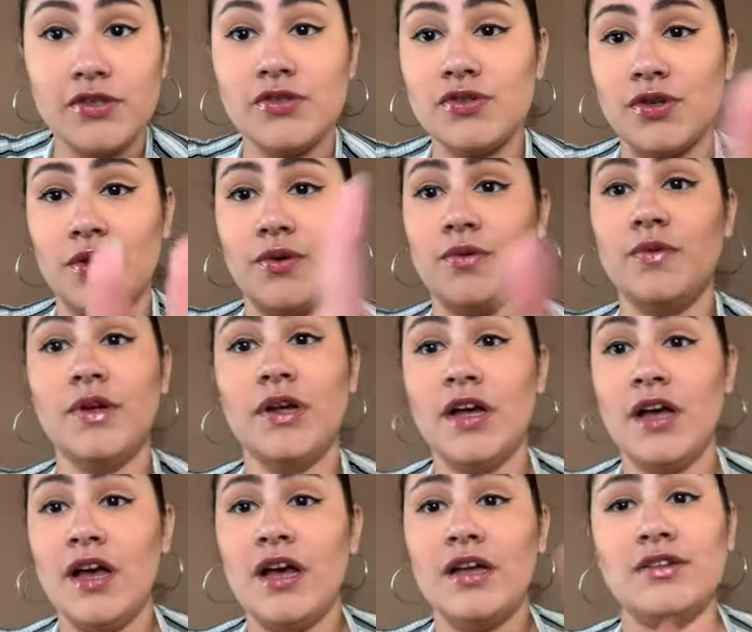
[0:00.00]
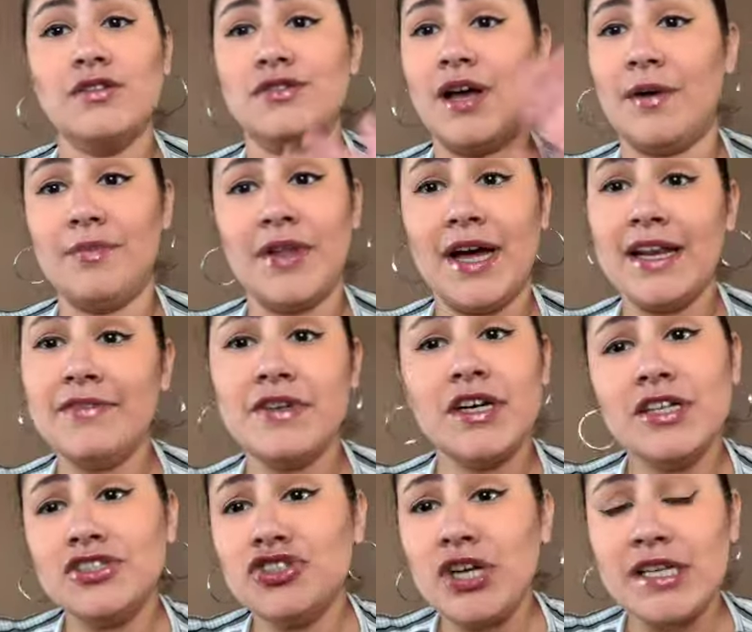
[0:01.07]
So I'm not even going
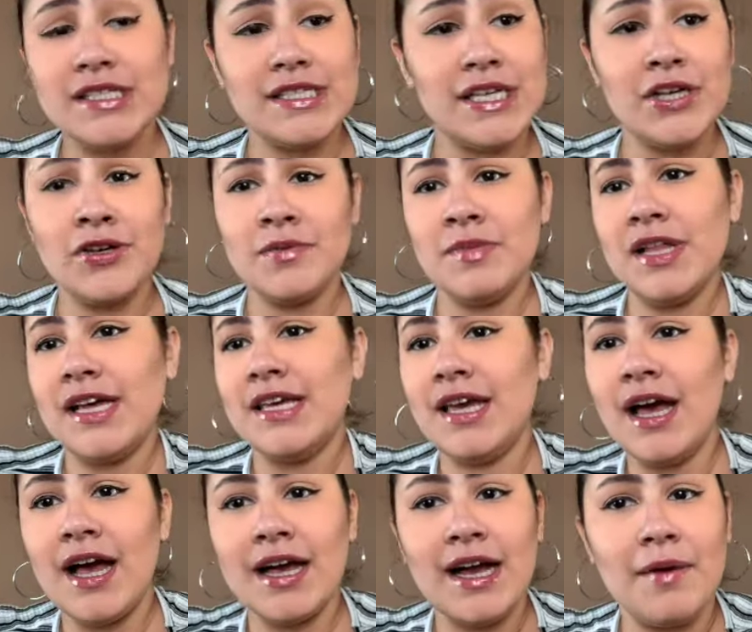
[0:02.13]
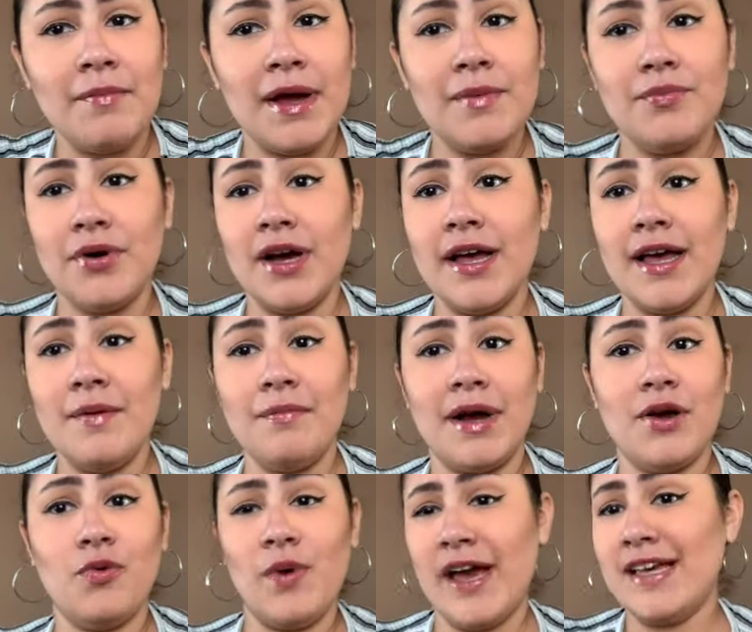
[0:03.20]
to try to sit here and be like, yeah, I got my butt and my
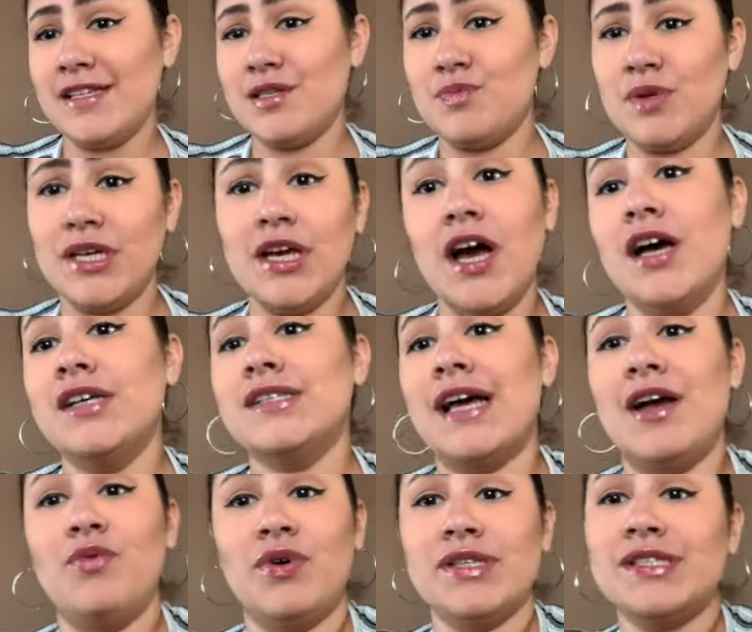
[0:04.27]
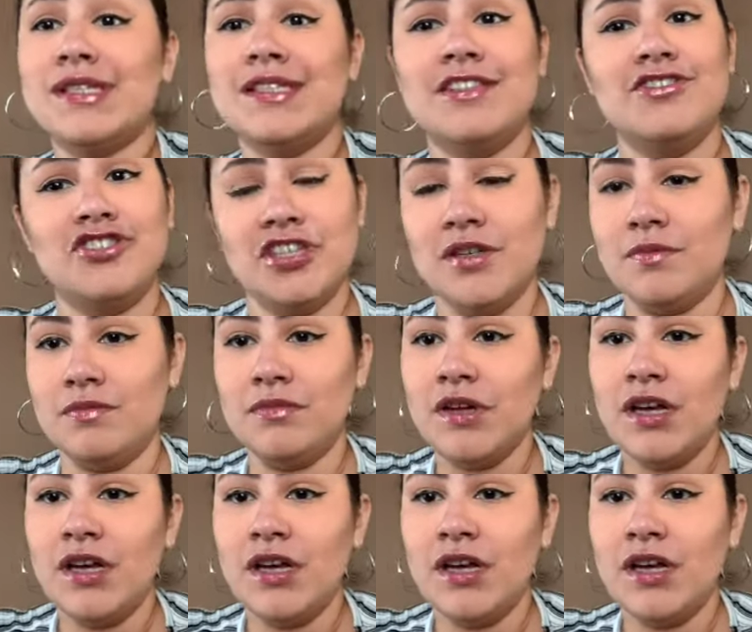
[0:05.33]
waist because I went to the gym.